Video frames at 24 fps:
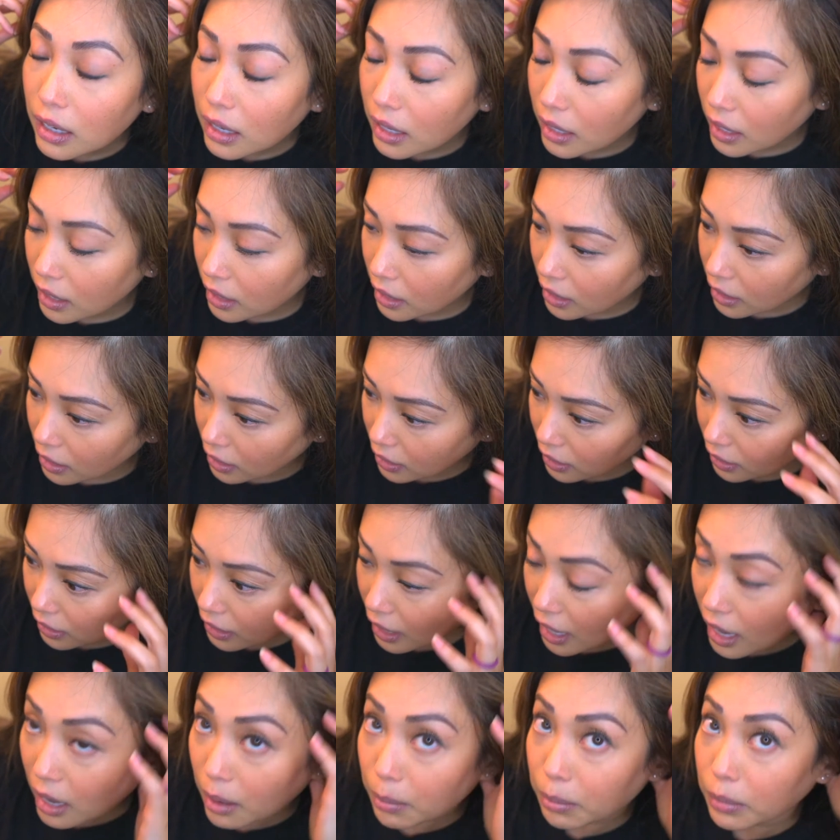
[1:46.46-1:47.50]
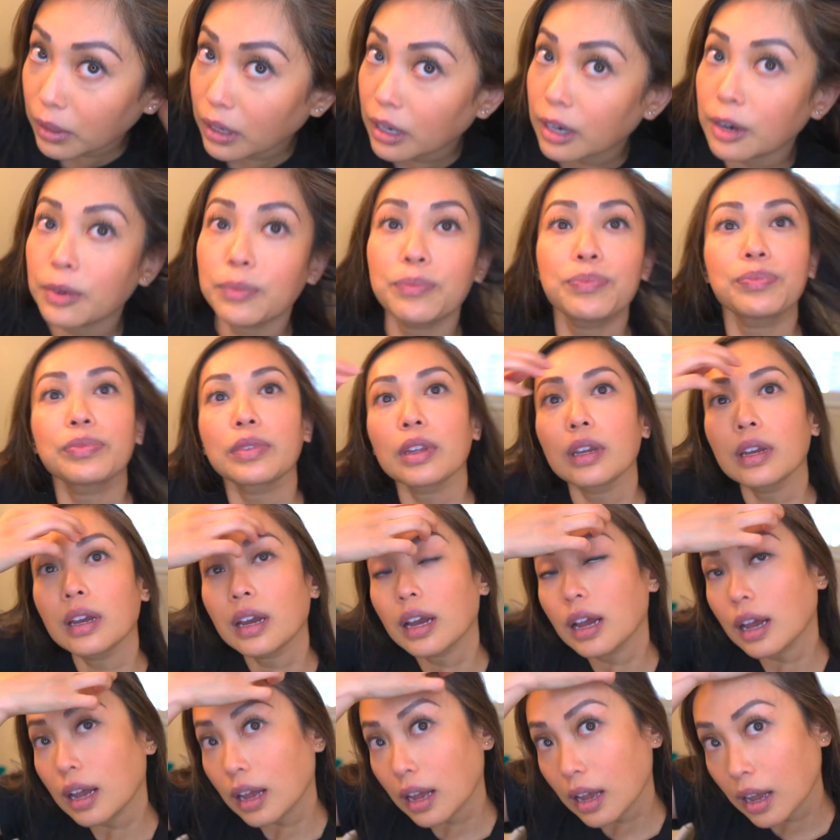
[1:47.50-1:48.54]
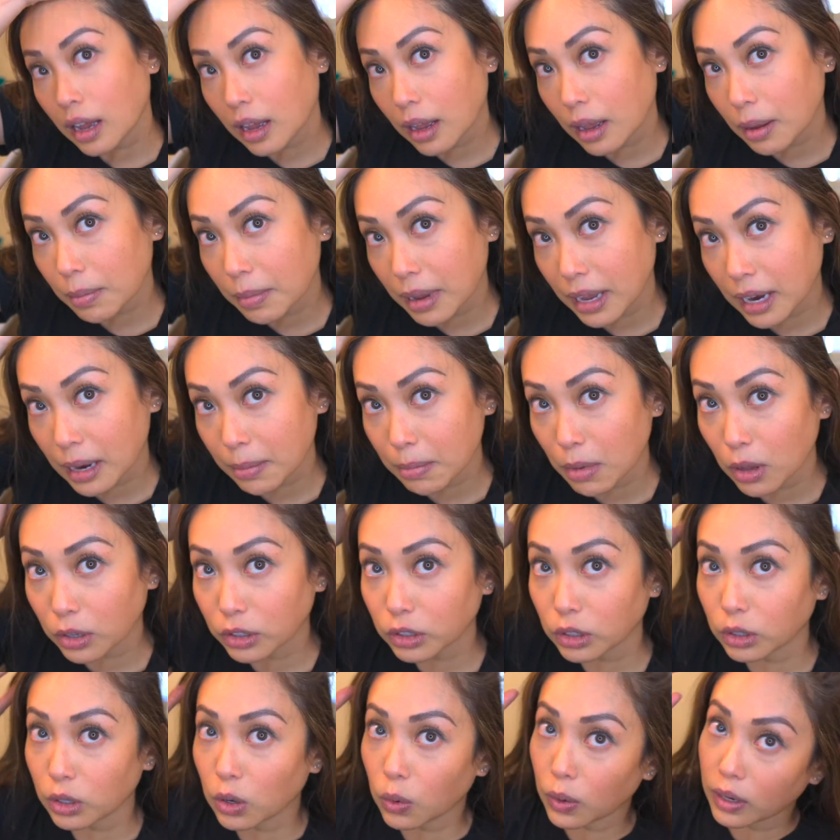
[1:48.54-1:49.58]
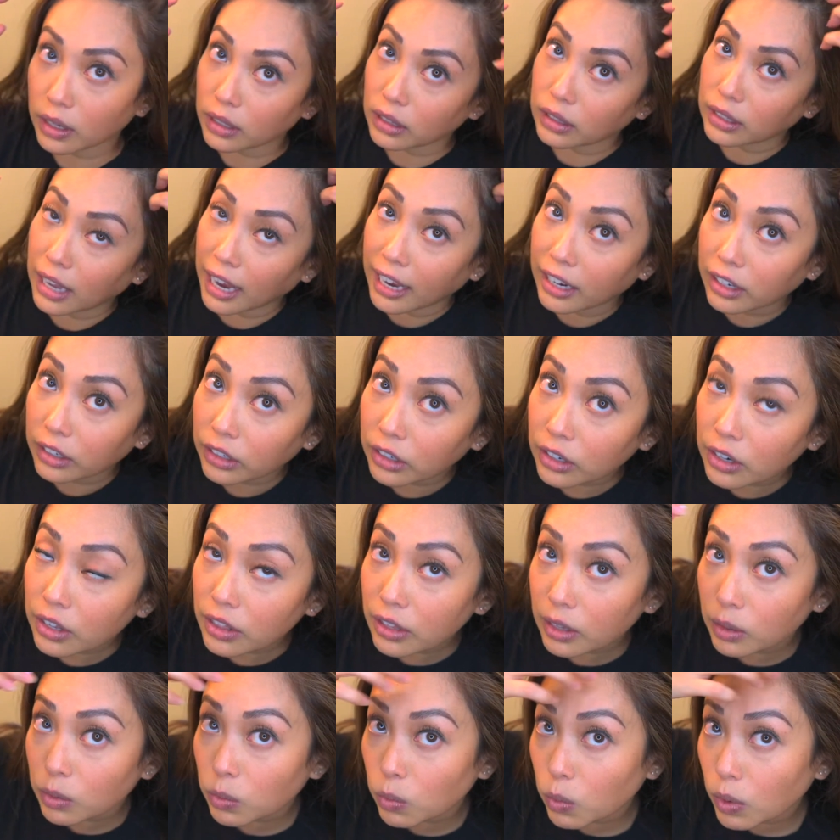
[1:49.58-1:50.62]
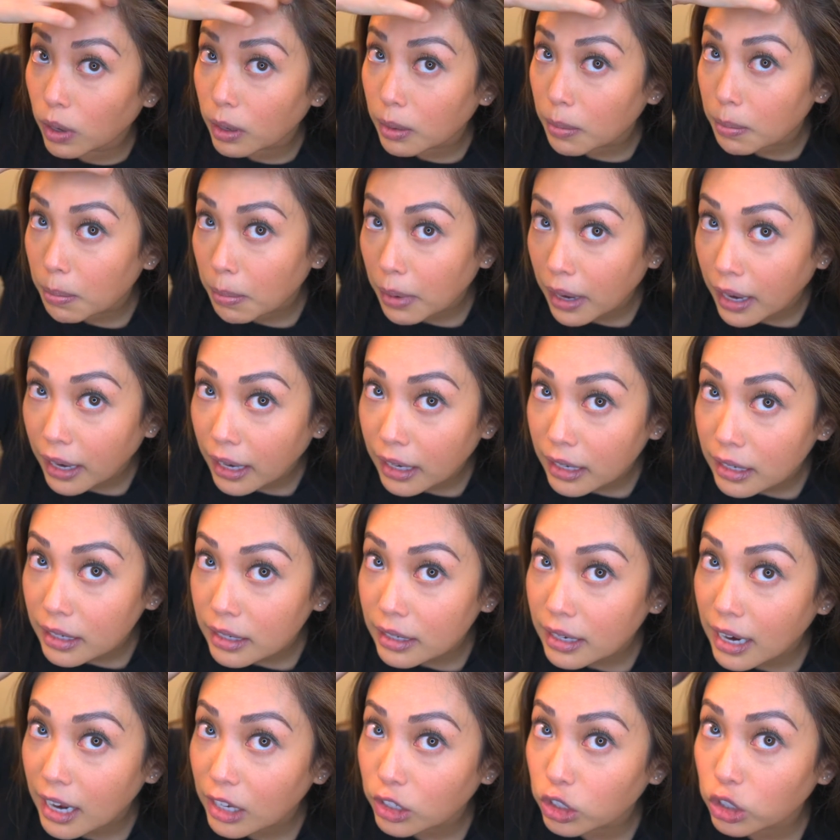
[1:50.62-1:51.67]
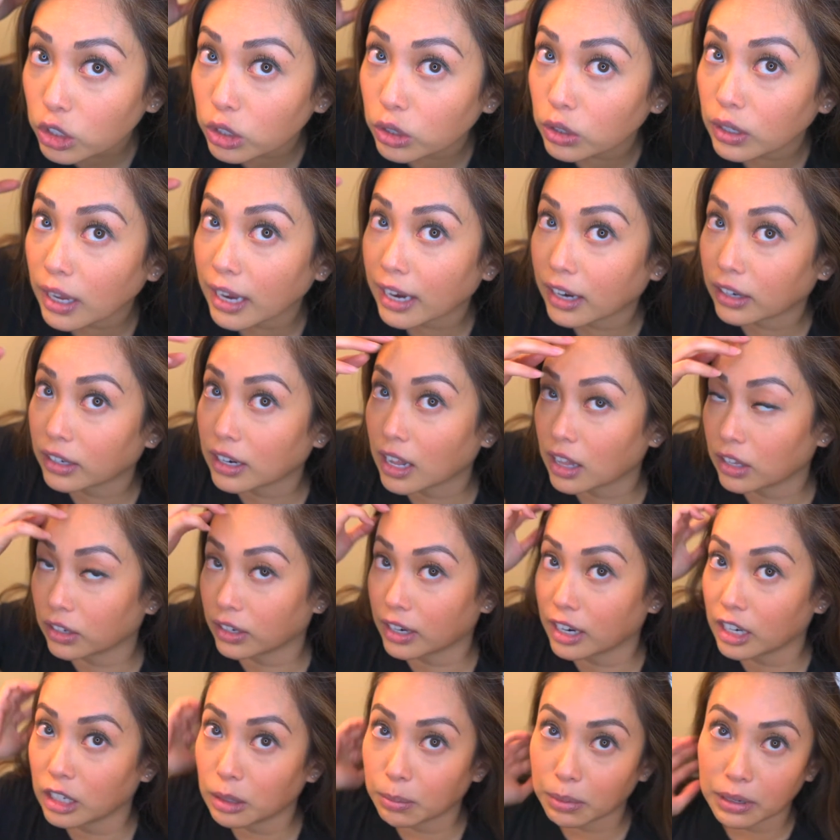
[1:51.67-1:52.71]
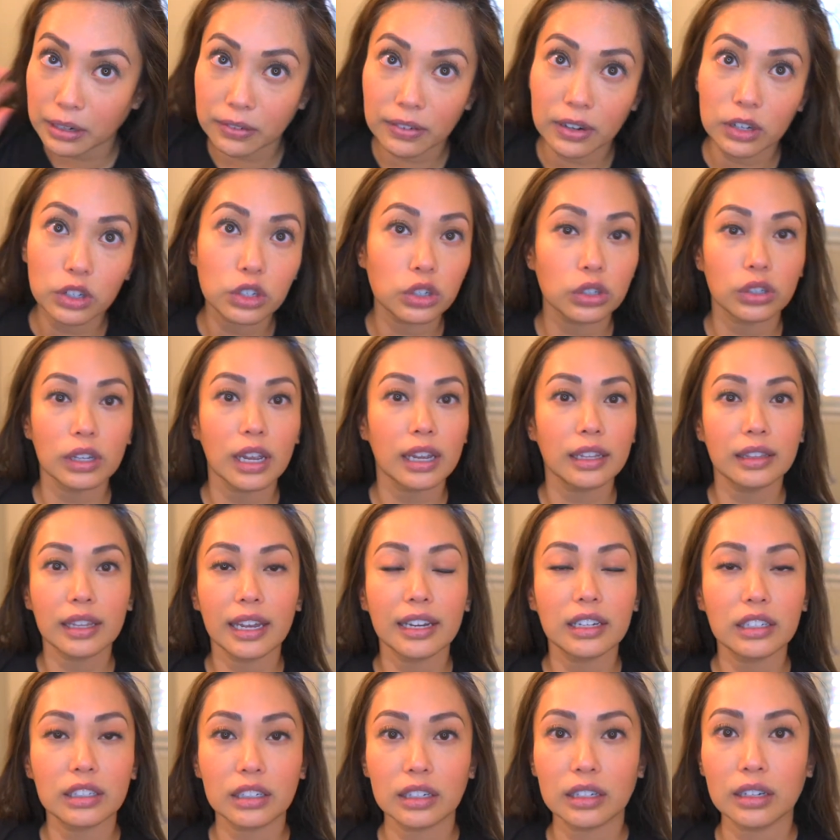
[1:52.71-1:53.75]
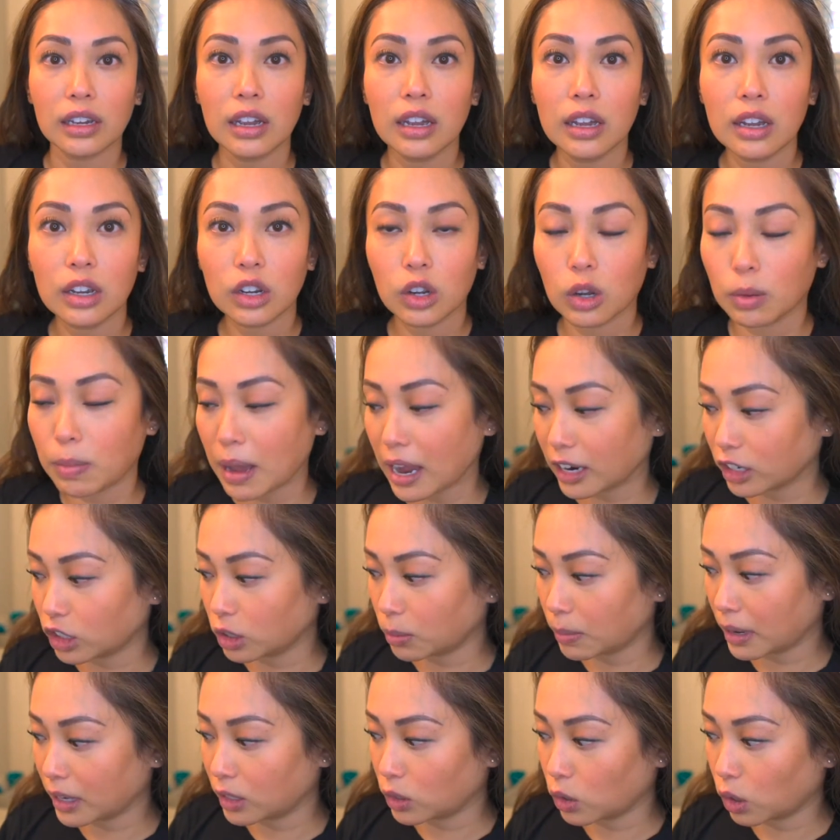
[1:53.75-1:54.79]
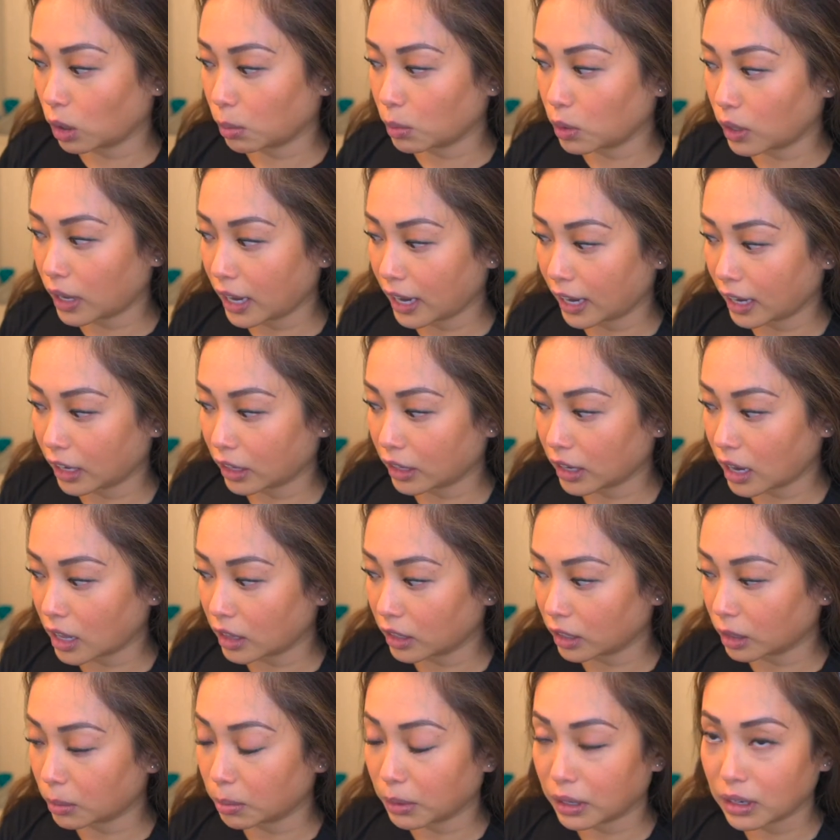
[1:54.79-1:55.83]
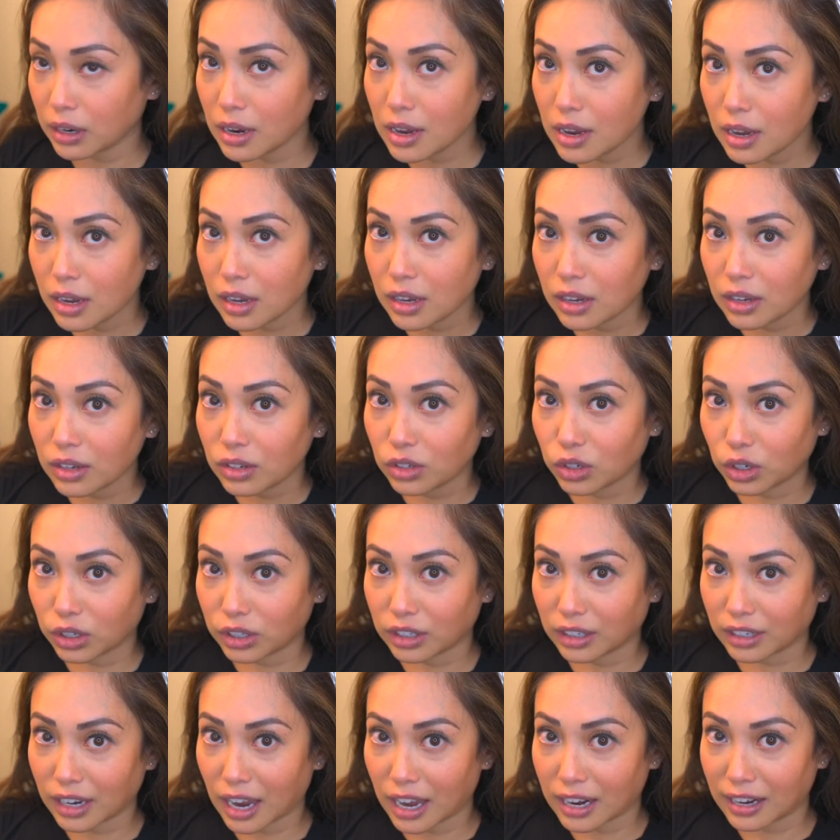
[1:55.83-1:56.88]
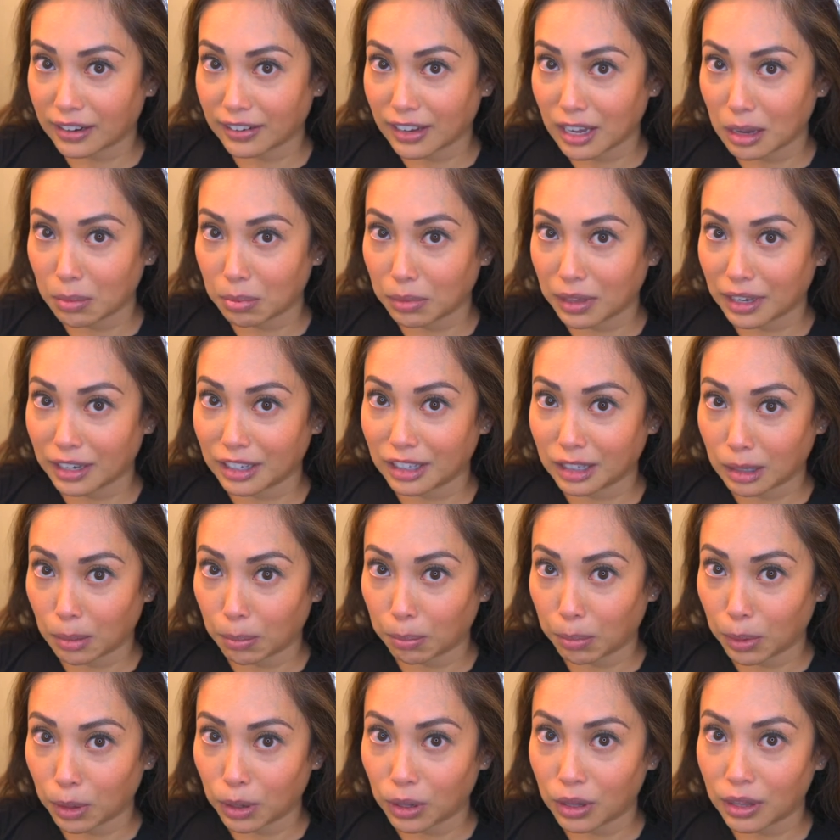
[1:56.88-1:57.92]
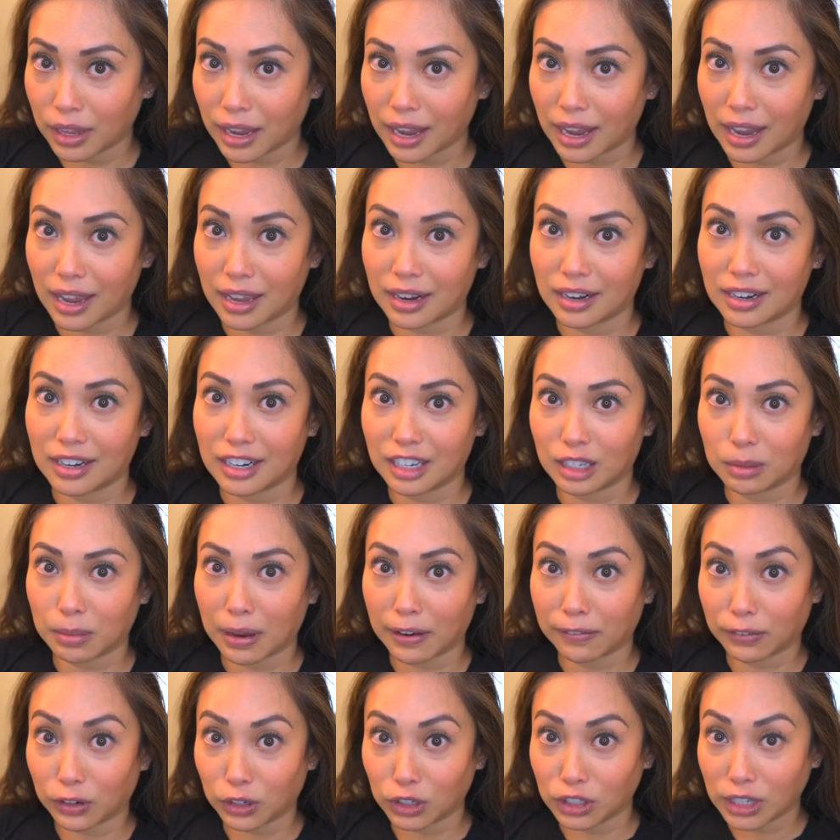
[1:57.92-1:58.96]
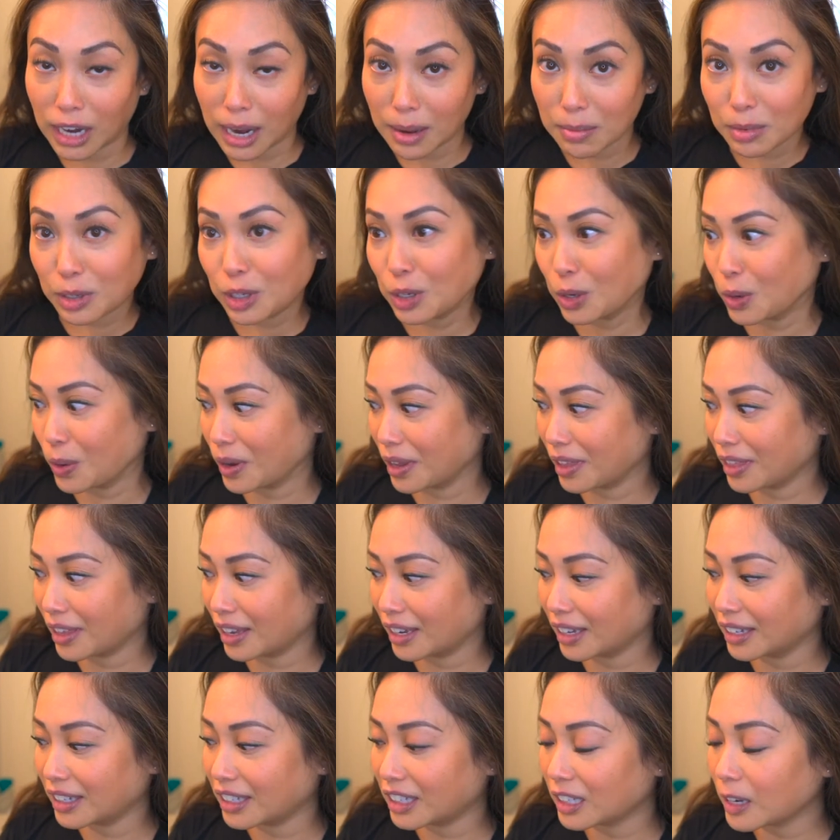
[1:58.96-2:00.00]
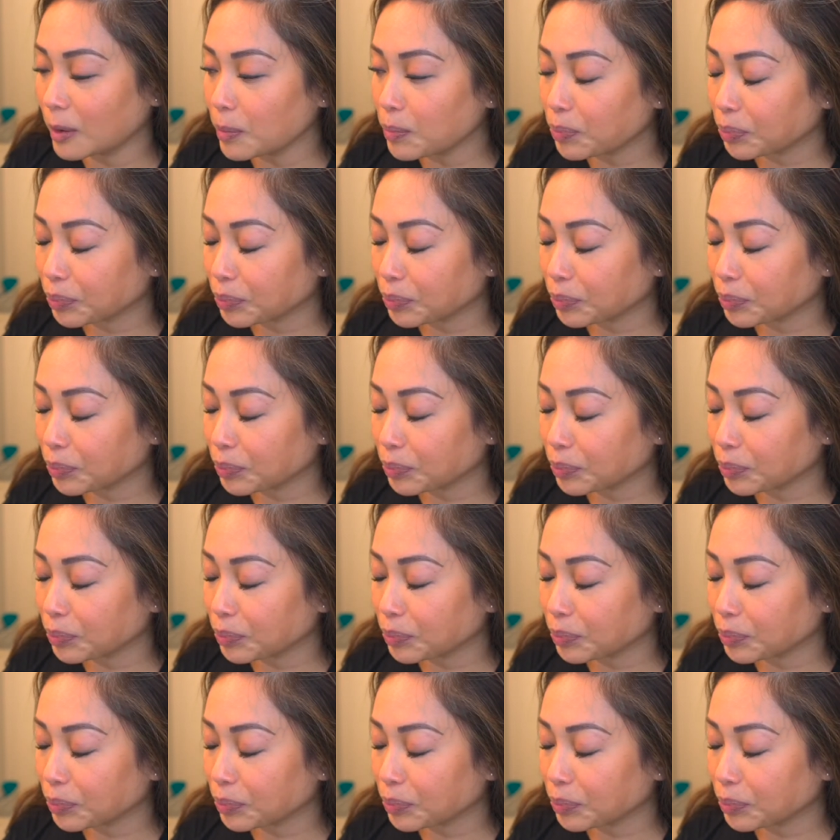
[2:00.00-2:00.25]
in the camera, and I'm also going lighter than what my natural hair color is, but eventually I'd like to go back to my normal hair color. But just to kind of keep things simple, and it is my first time doing this,